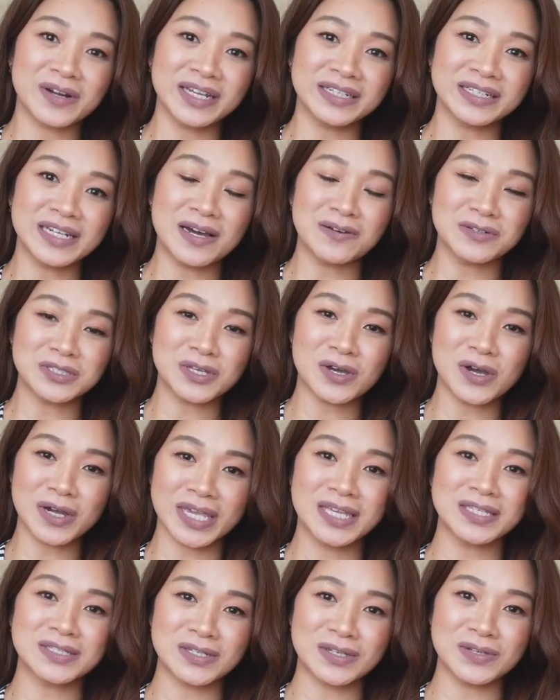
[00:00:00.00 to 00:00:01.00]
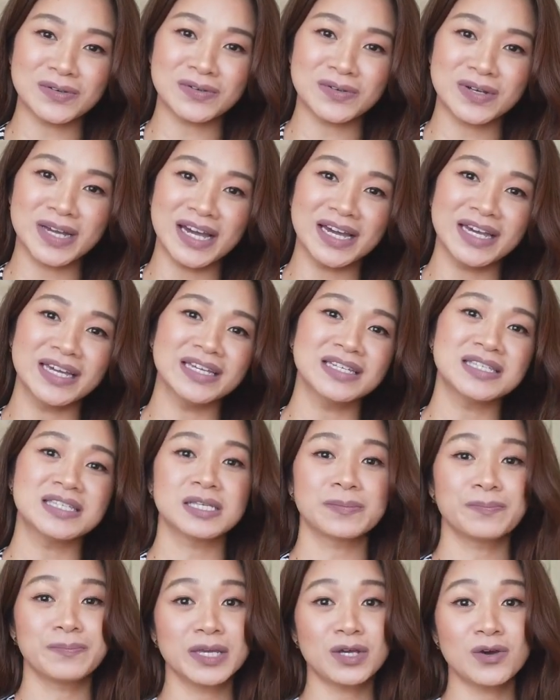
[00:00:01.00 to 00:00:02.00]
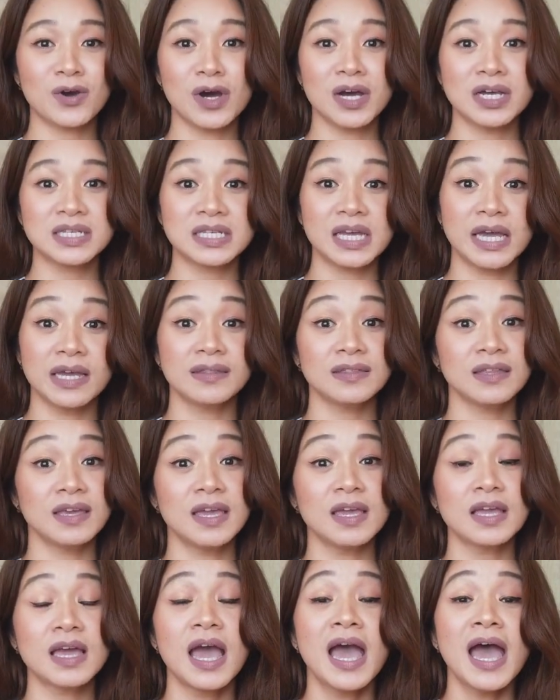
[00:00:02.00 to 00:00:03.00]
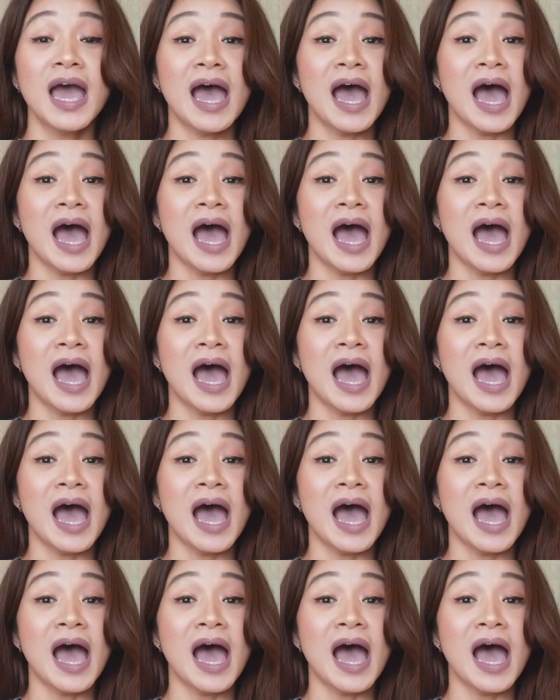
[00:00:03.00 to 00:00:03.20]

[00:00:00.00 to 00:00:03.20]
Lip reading: right now talking to you guys, because I think